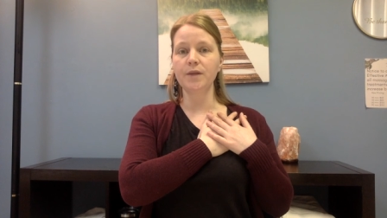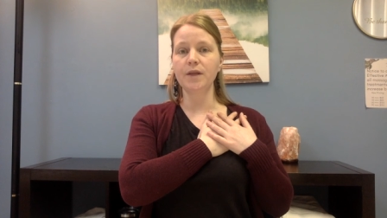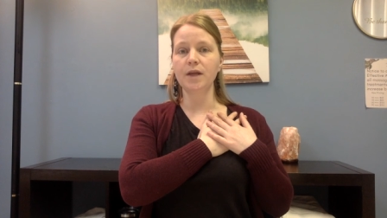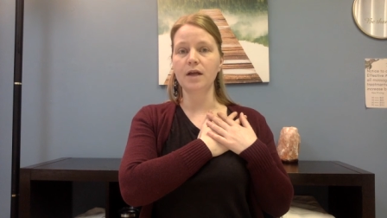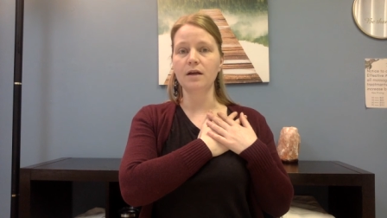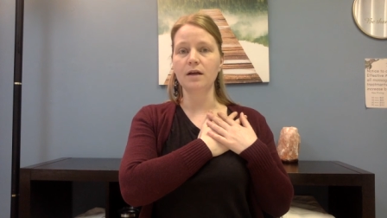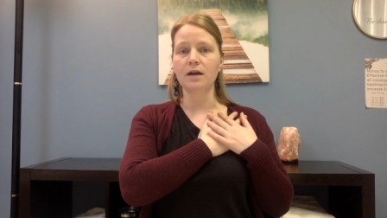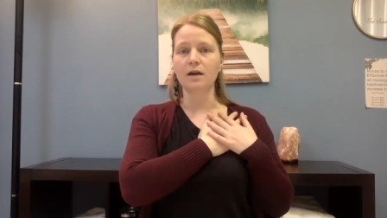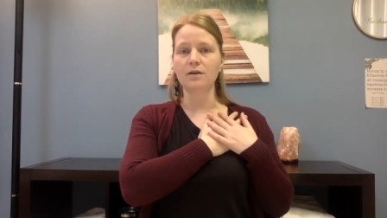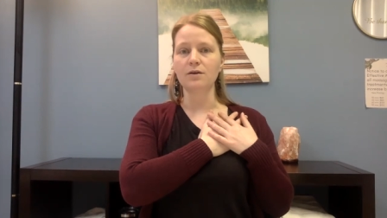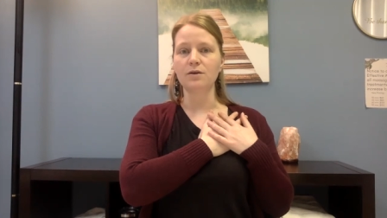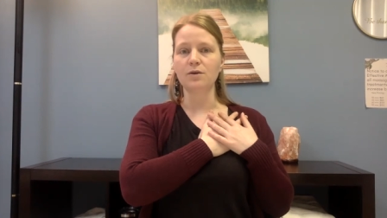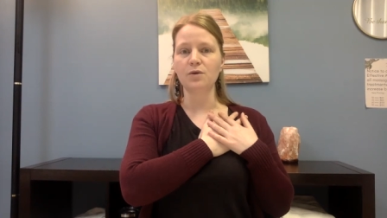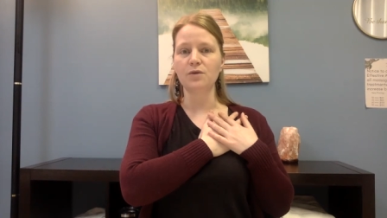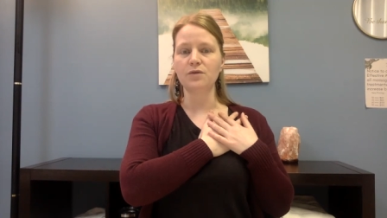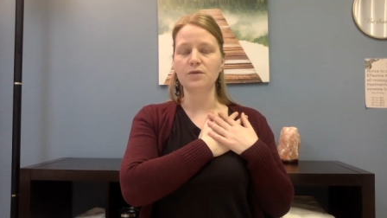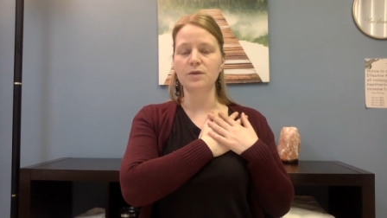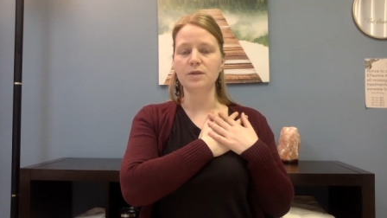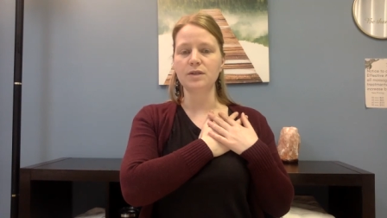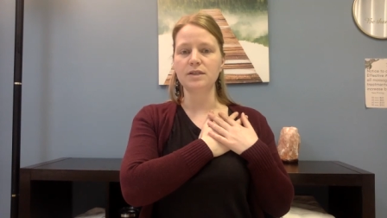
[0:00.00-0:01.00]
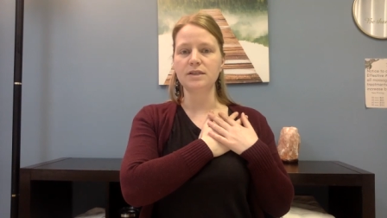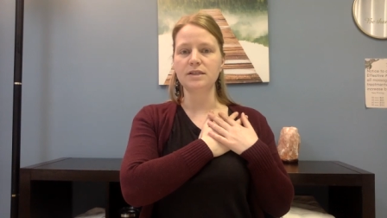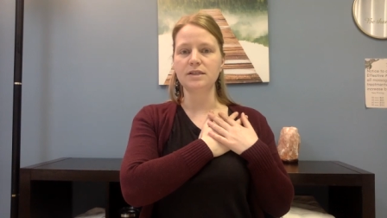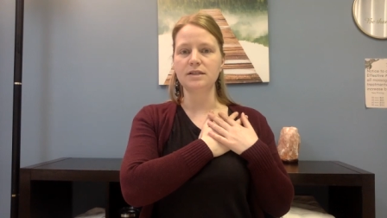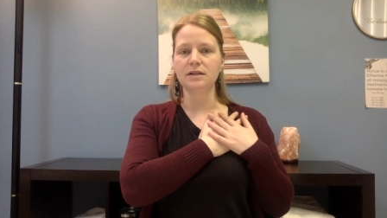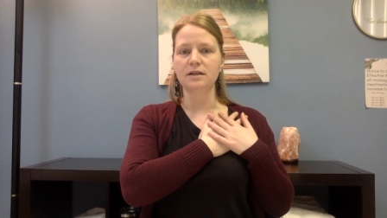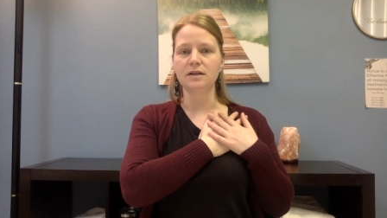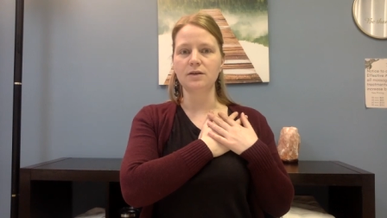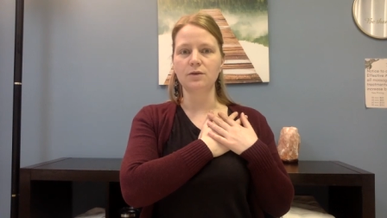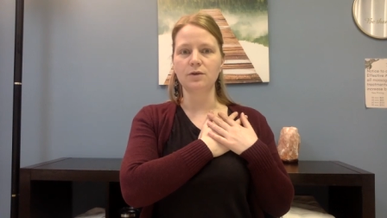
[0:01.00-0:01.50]
And I don't know if you can
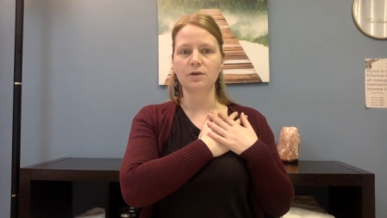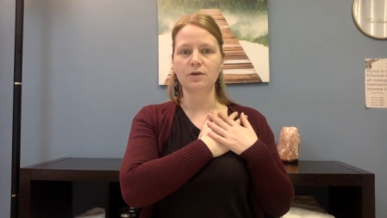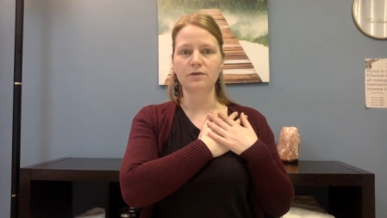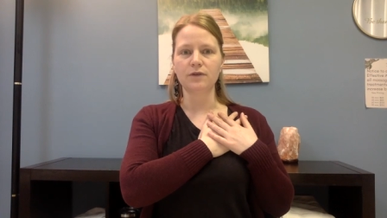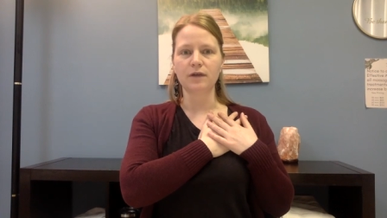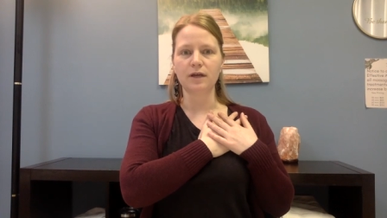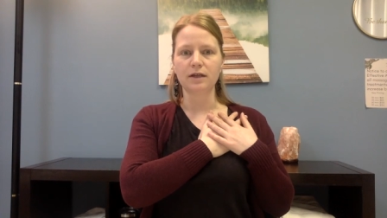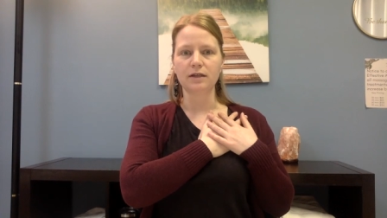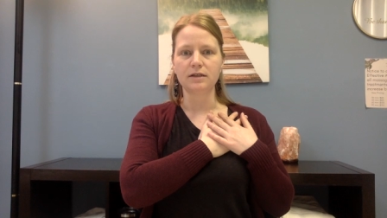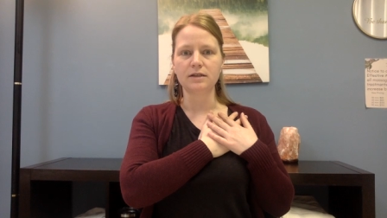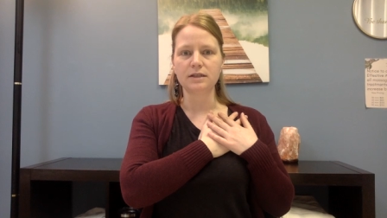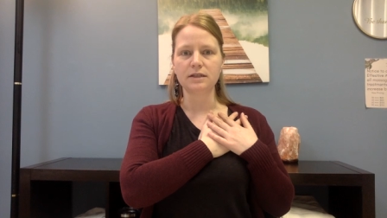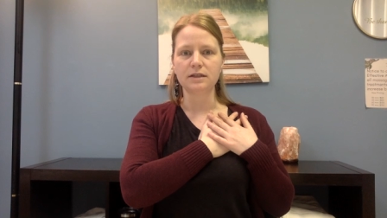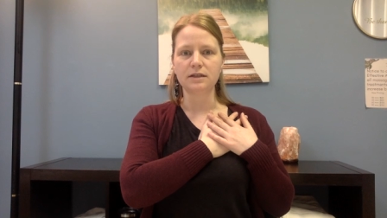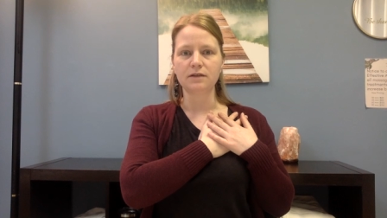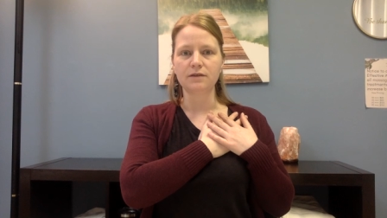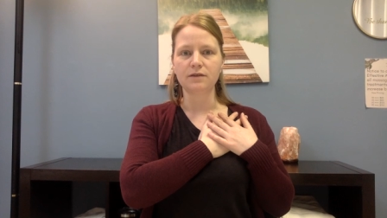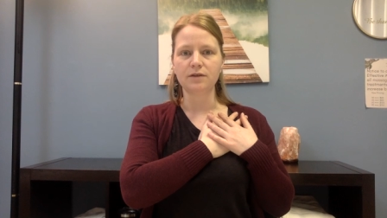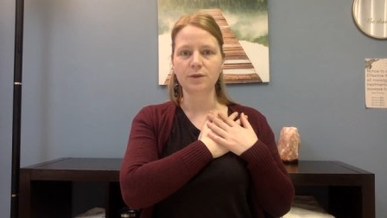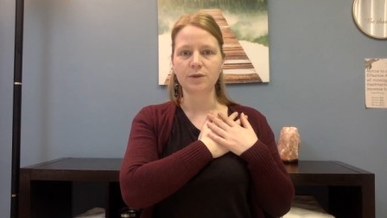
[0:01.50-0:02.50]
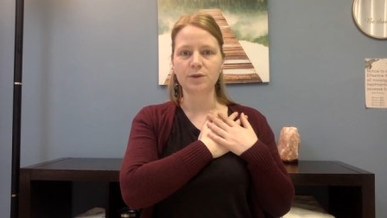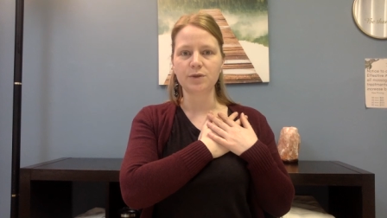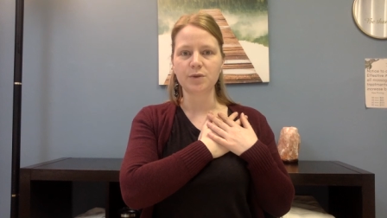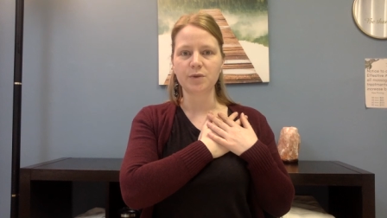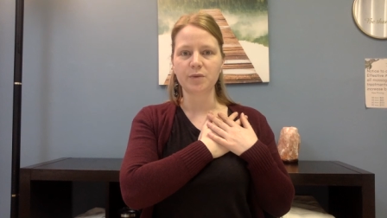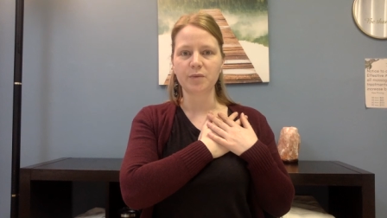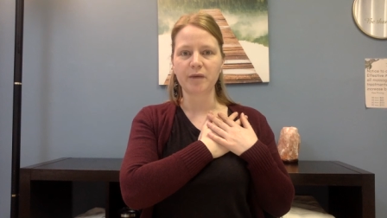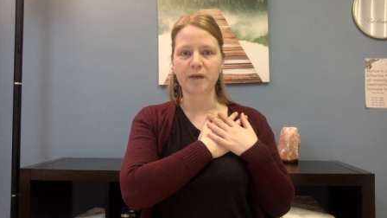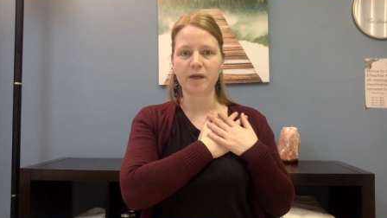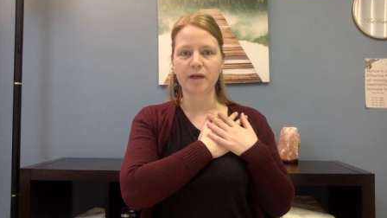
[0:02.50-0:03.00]
see it or if I can see it even. I'll do it
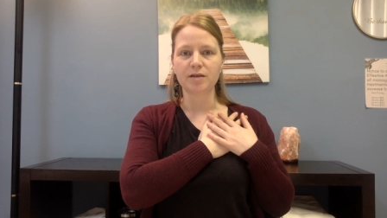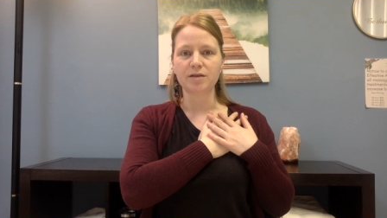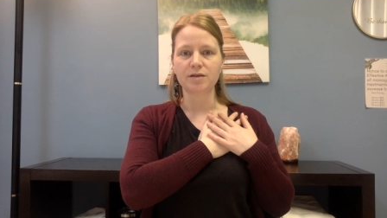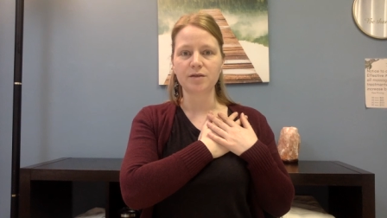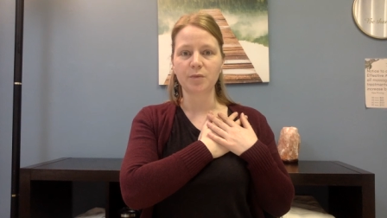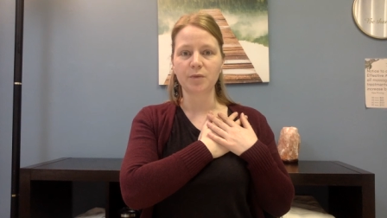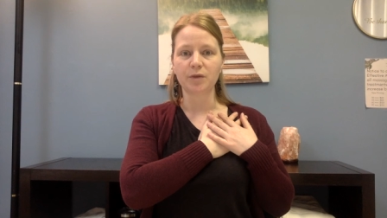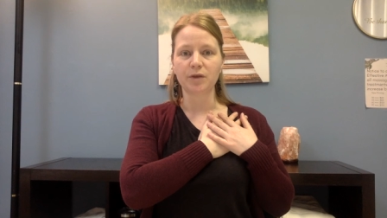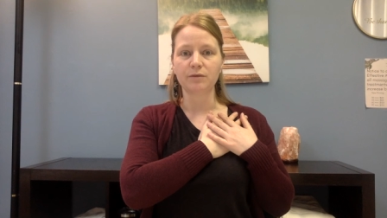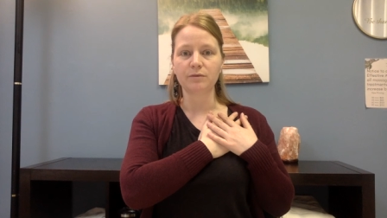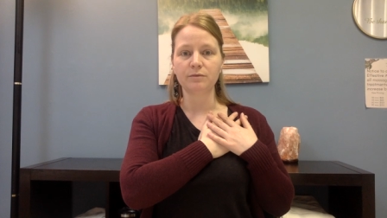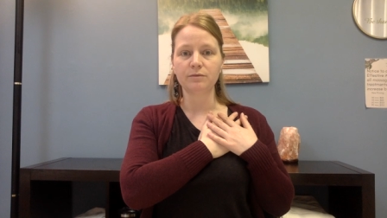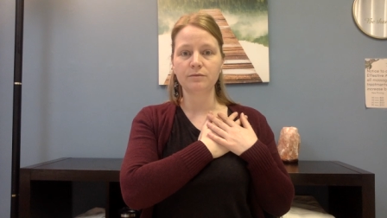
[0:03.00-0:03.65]
with my eyes open.